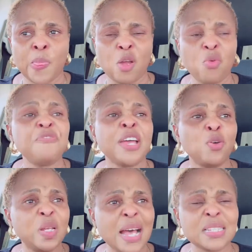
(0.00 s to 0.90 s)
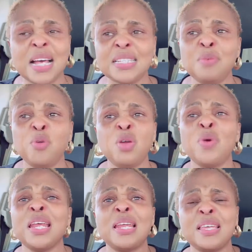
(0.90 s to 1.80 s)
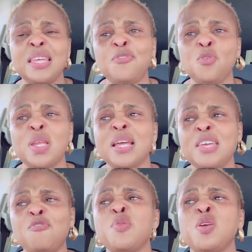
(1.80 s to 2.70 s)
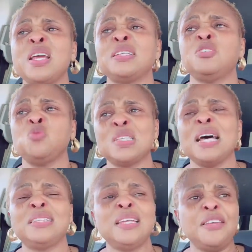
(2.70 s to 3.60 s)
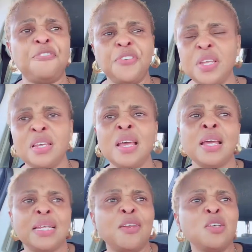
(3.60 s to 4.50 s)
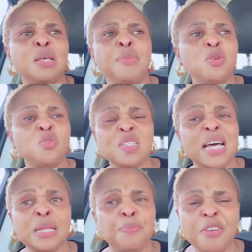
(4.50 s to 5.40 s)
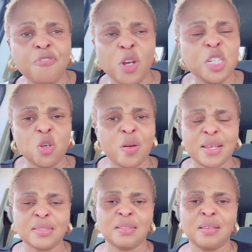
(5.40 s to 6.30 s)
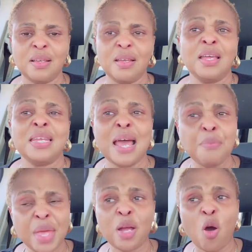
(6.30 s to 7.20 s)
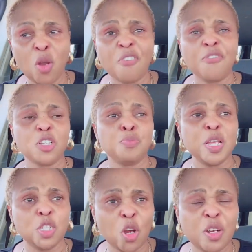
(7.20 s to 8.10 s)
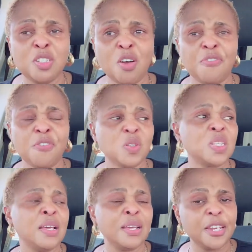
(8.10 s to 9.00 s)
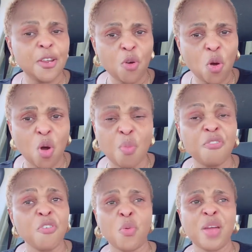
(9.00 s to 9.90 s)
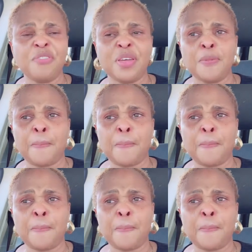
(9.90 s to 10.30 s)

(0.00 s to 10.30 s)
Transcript: Welfare go, they ask and say, money where did they give you? They give you me, use and take the feed. They not say me, you use and they pay for insurance. That make all of us, majority of us, they run come up for welfare.